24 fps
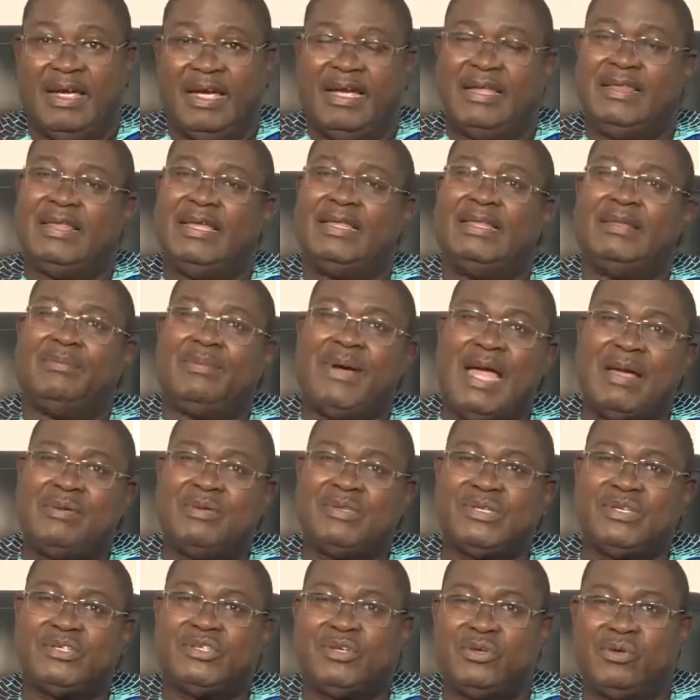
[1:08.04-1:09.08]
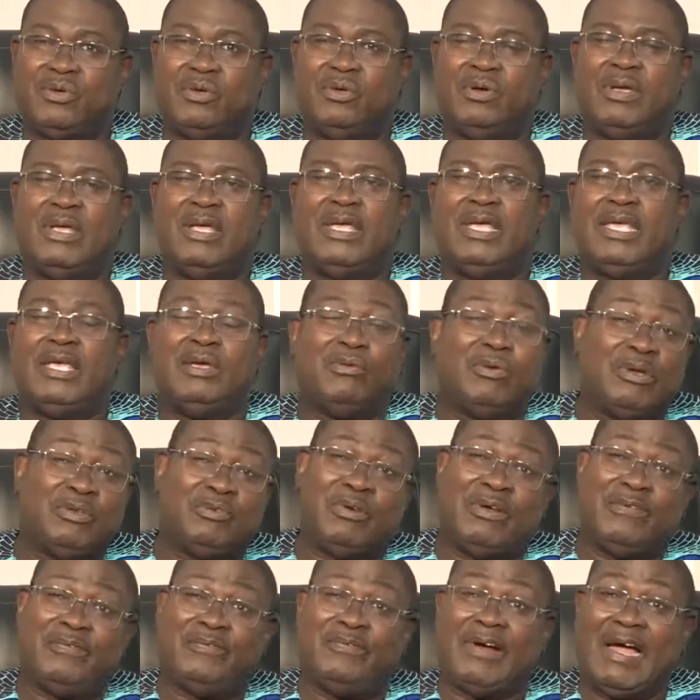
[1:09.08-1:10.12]
And then the Bible says, you know, he went
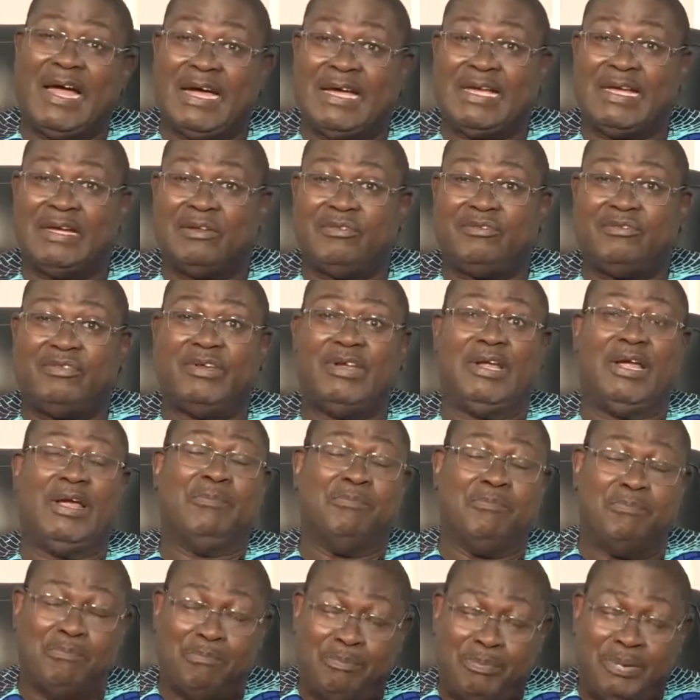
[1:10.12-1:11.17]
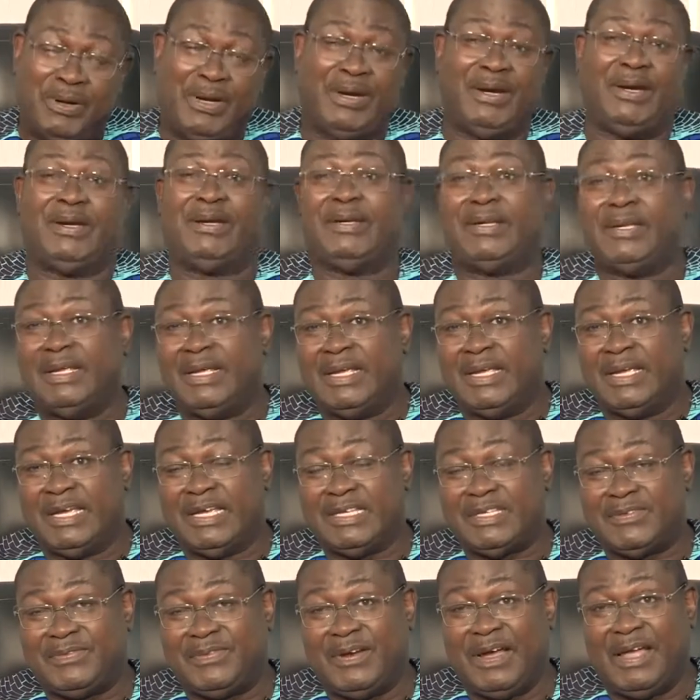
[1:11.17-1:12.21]
to a far country and burned
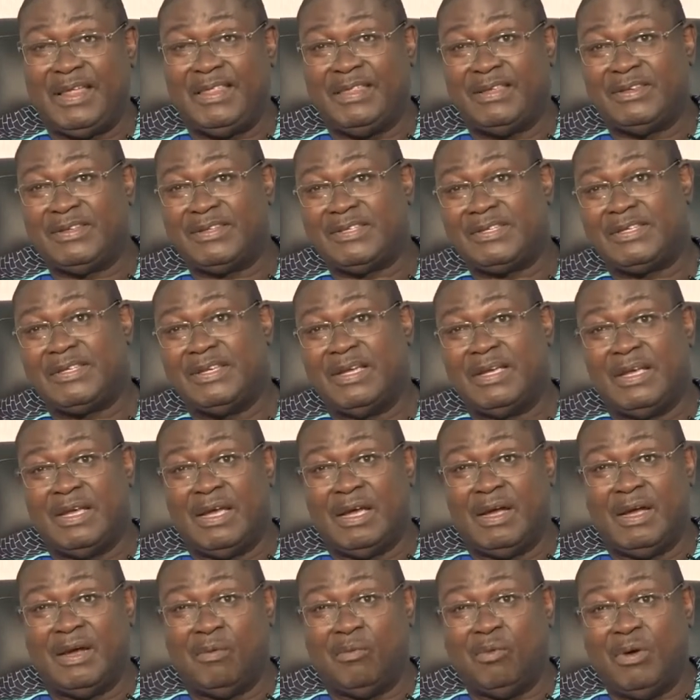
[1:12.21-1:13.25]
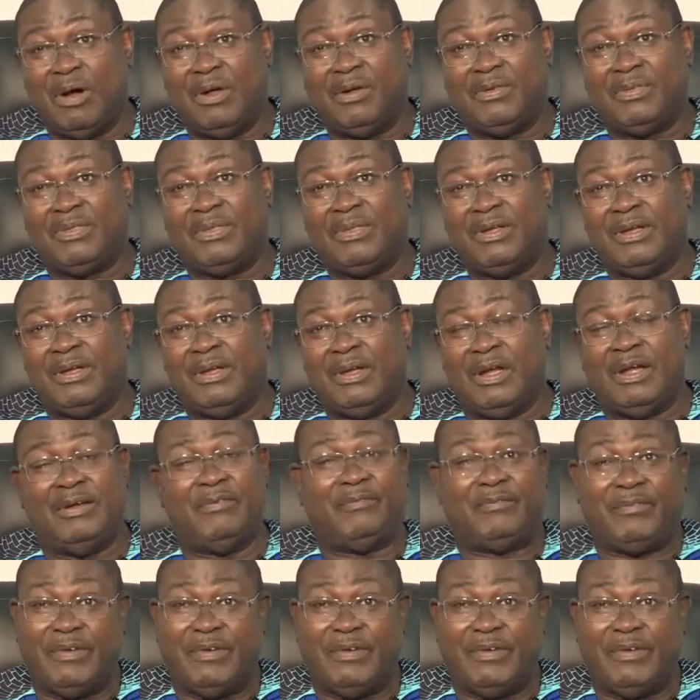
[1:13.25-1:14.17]
his father's wealth and